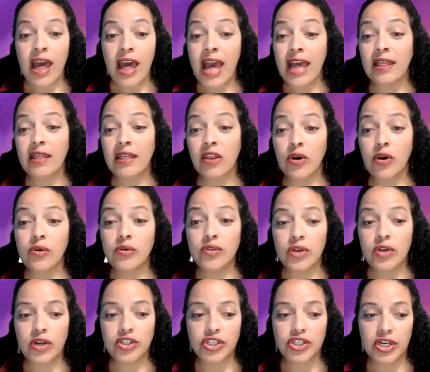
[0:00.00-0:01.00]
And those
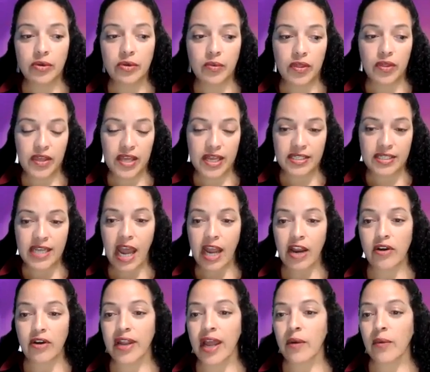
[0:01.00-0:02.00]
are shared with the
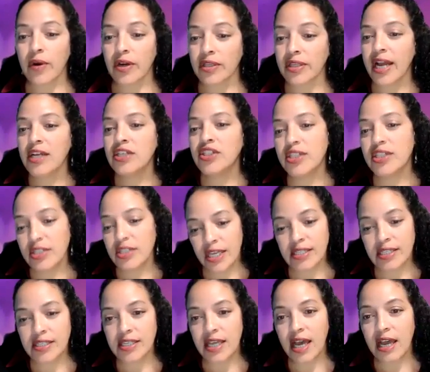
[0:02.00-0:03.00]
entire network, not just
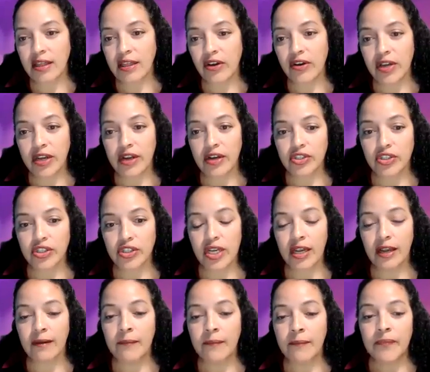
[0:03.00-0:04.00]
inside their
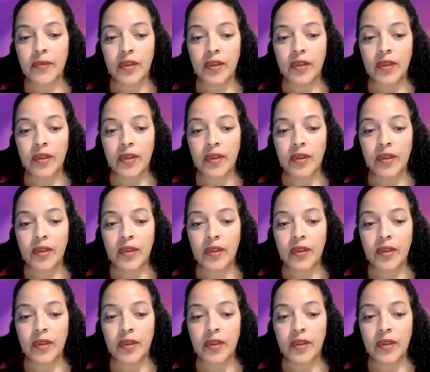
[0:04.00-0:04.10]
ERG,